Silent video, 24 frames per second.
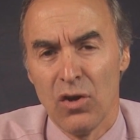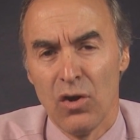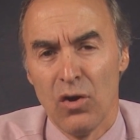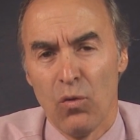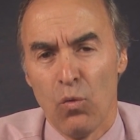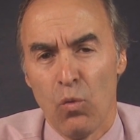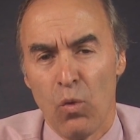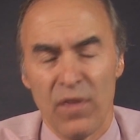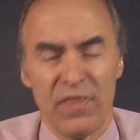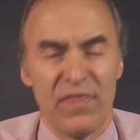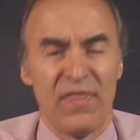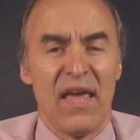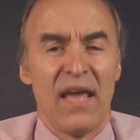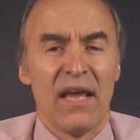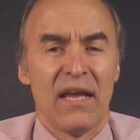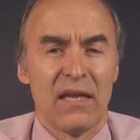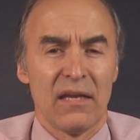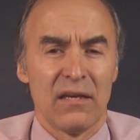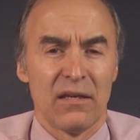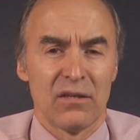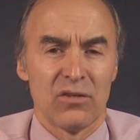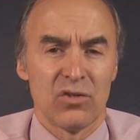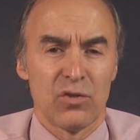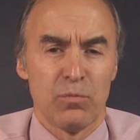what they
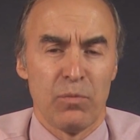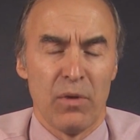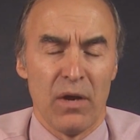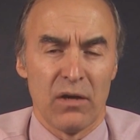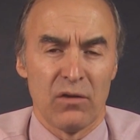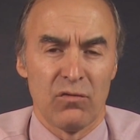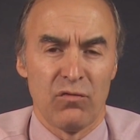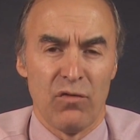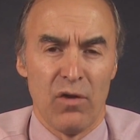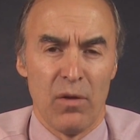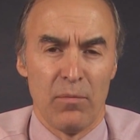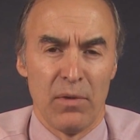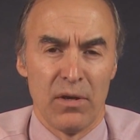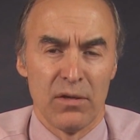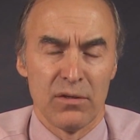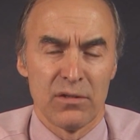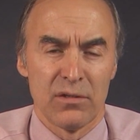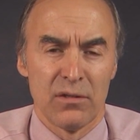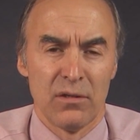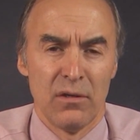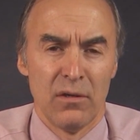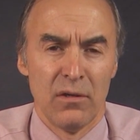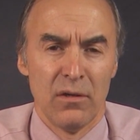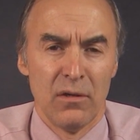can expect from us.
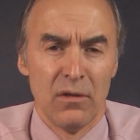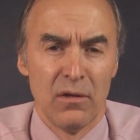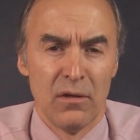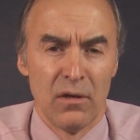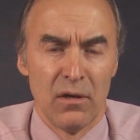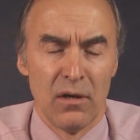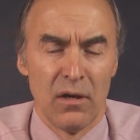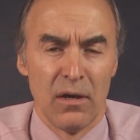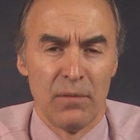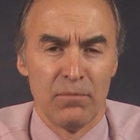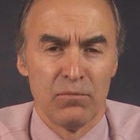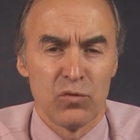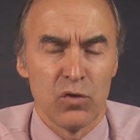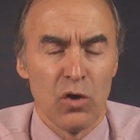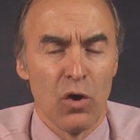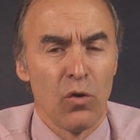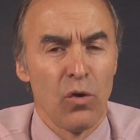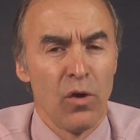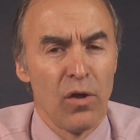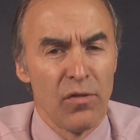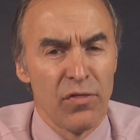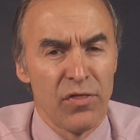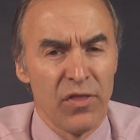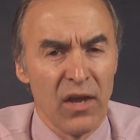So
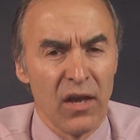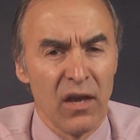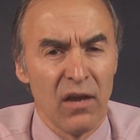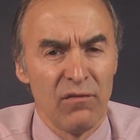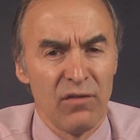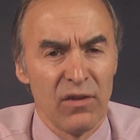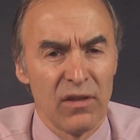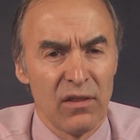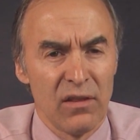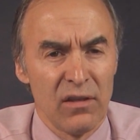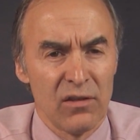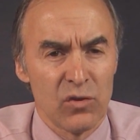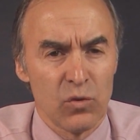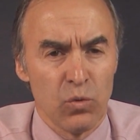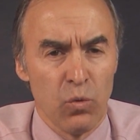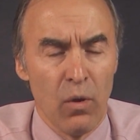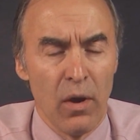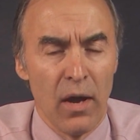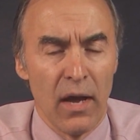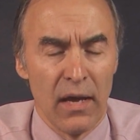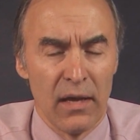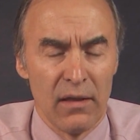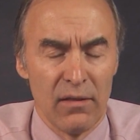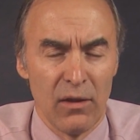think of it this
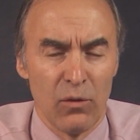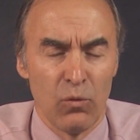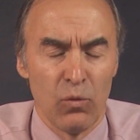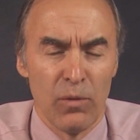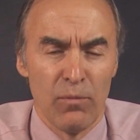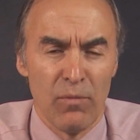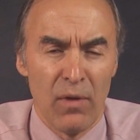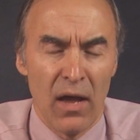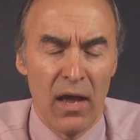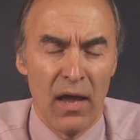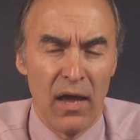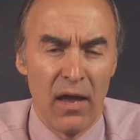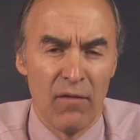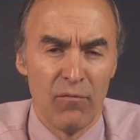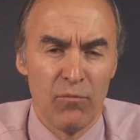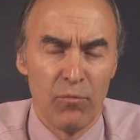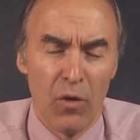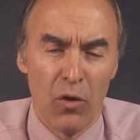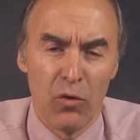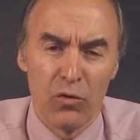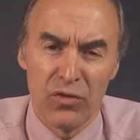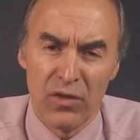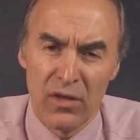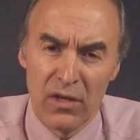way, that we've got to have
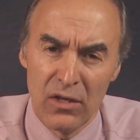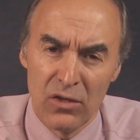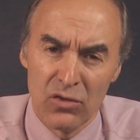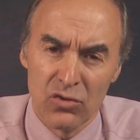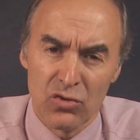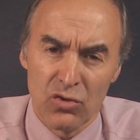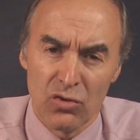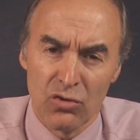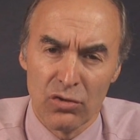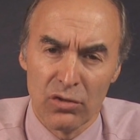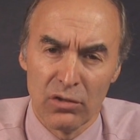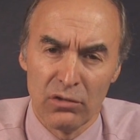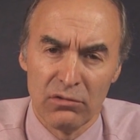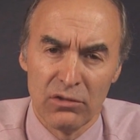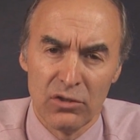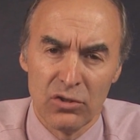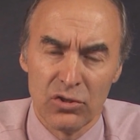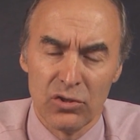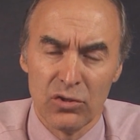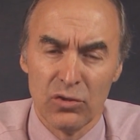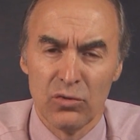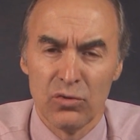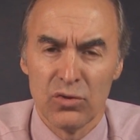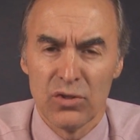both internal
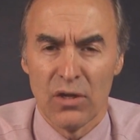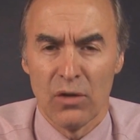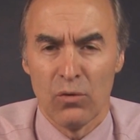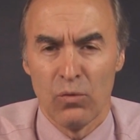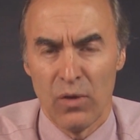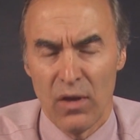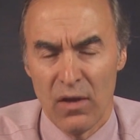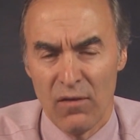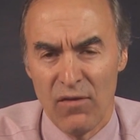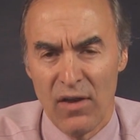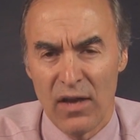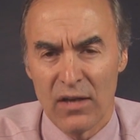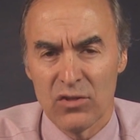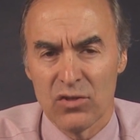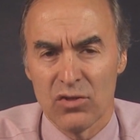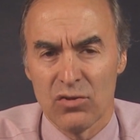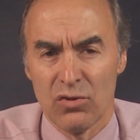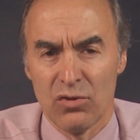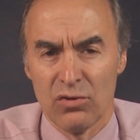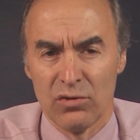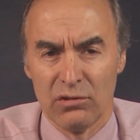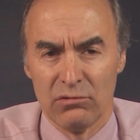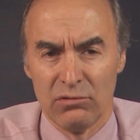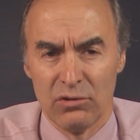issues and we have
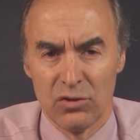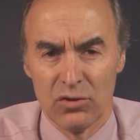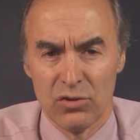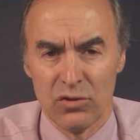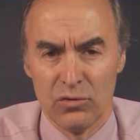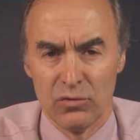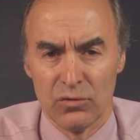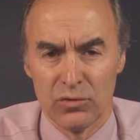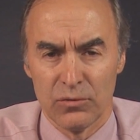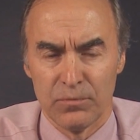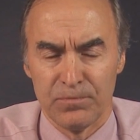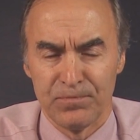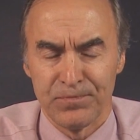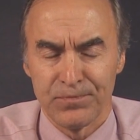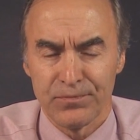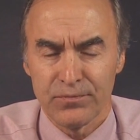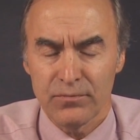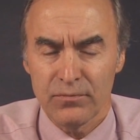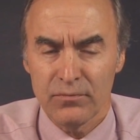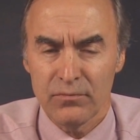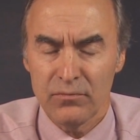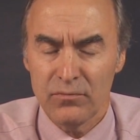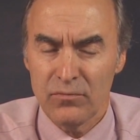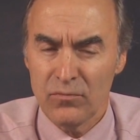external issues.
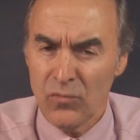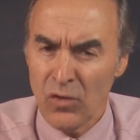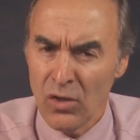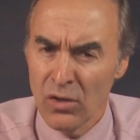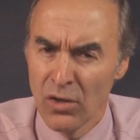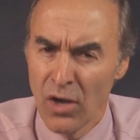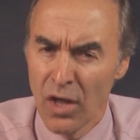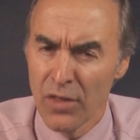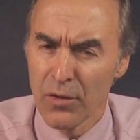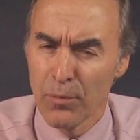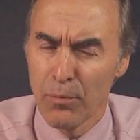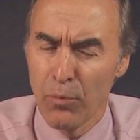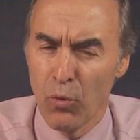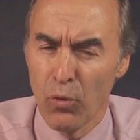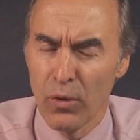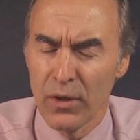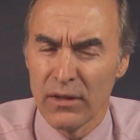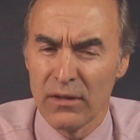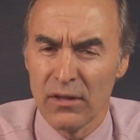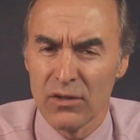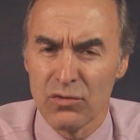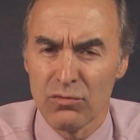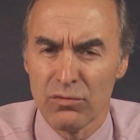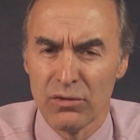Another point
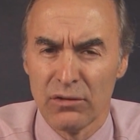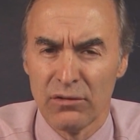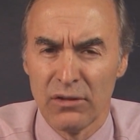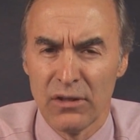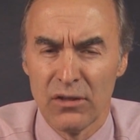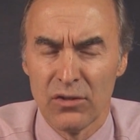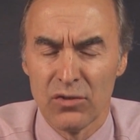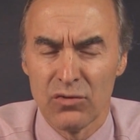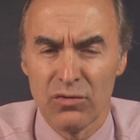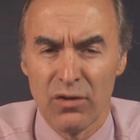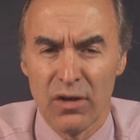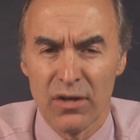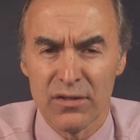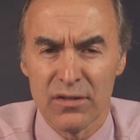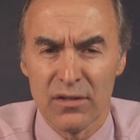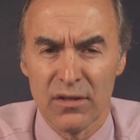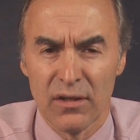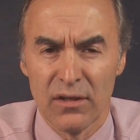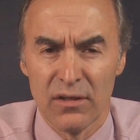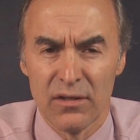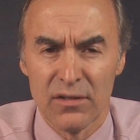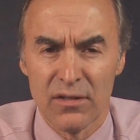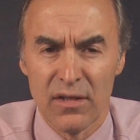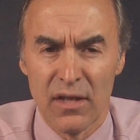that's really
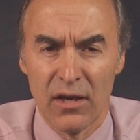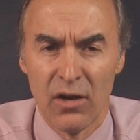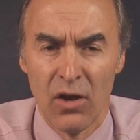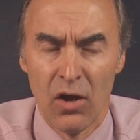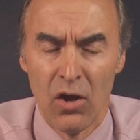interesting is that